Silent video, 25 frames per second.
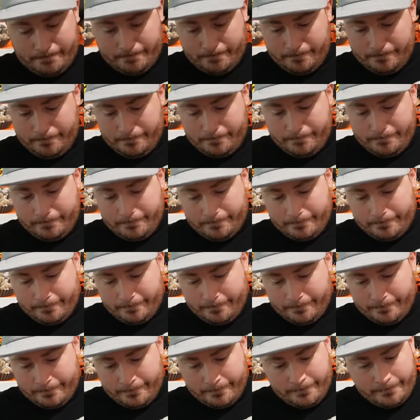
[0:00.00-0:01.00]

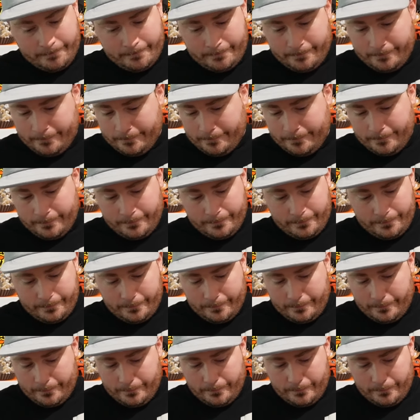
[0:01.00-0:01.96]
[no speech]